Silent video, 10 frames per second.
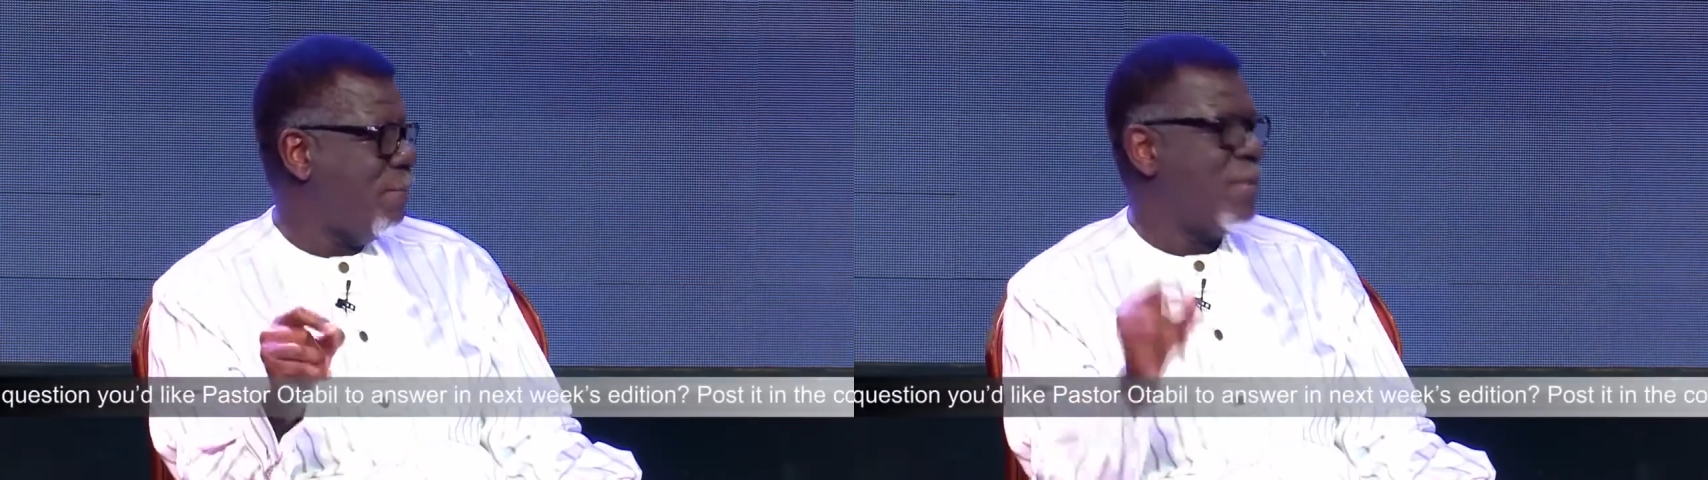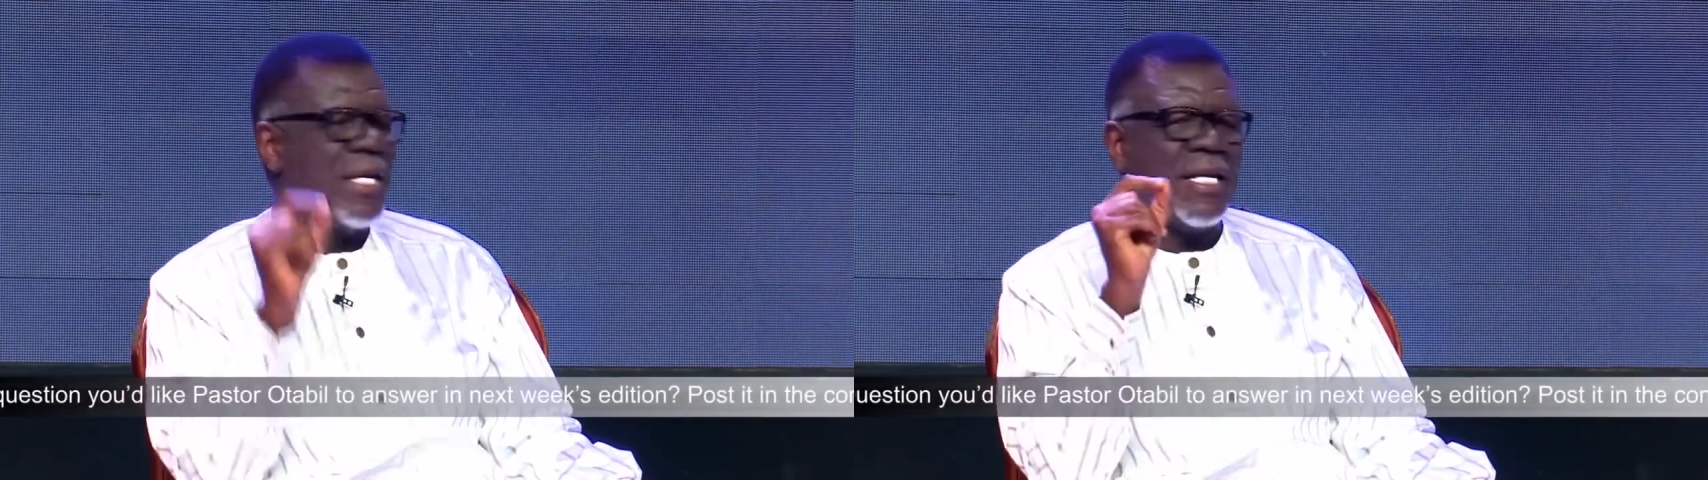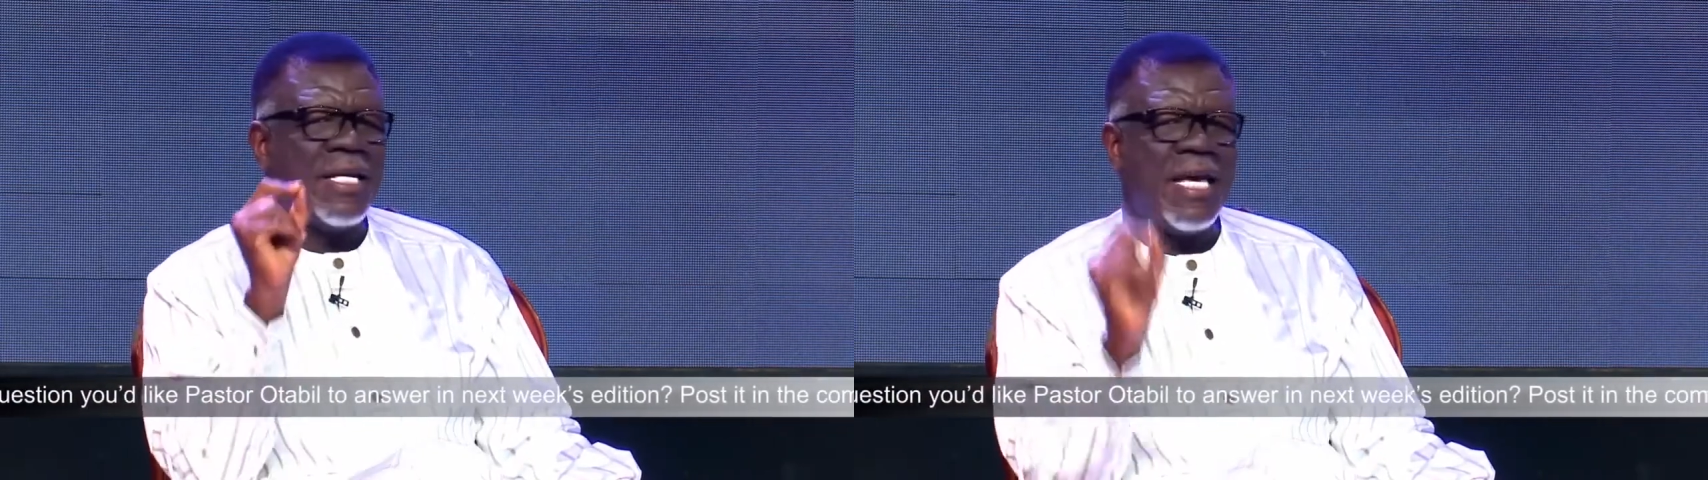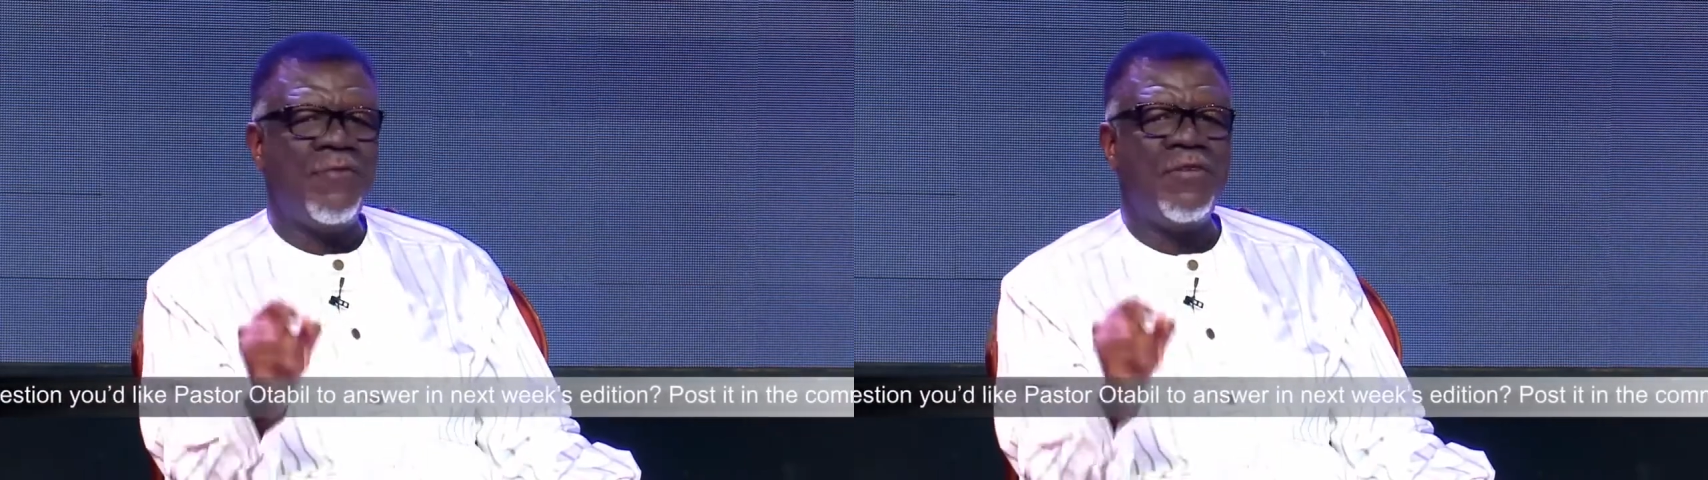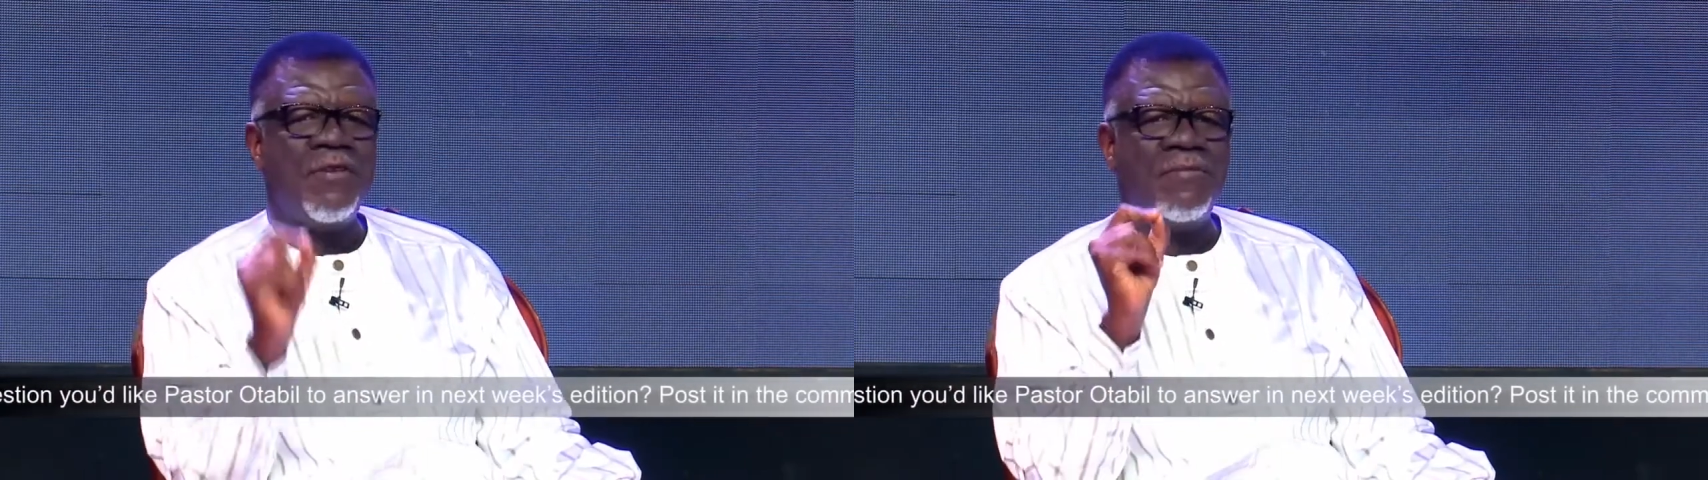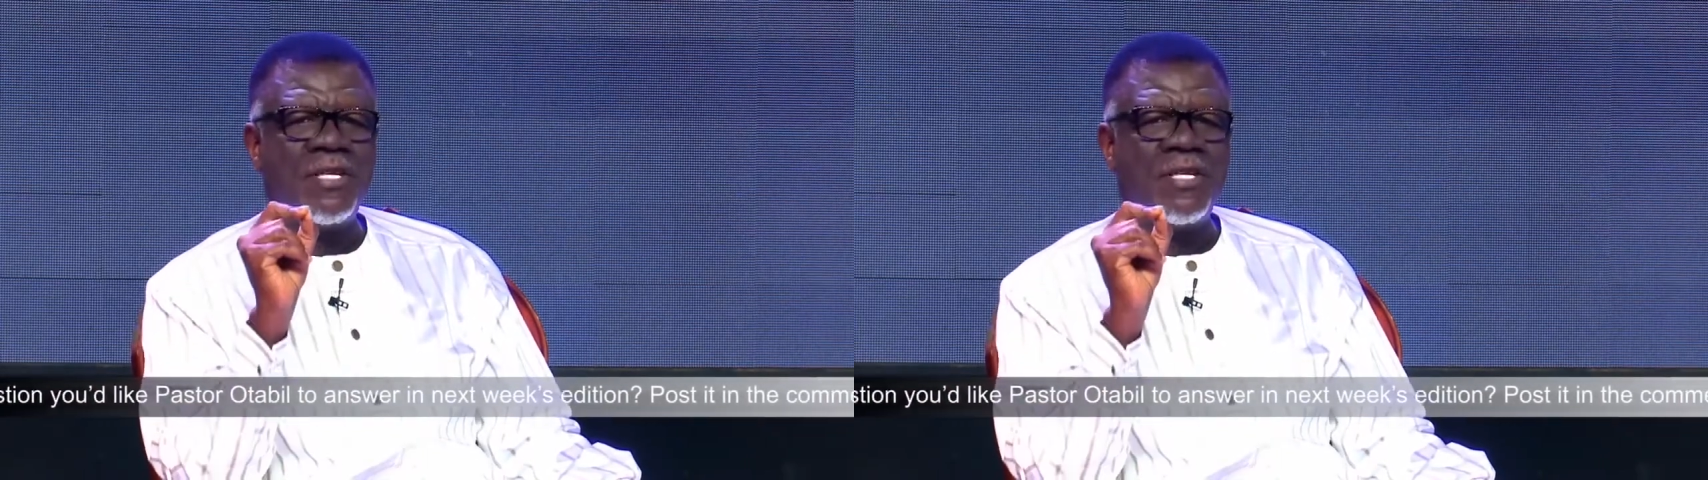He gave him the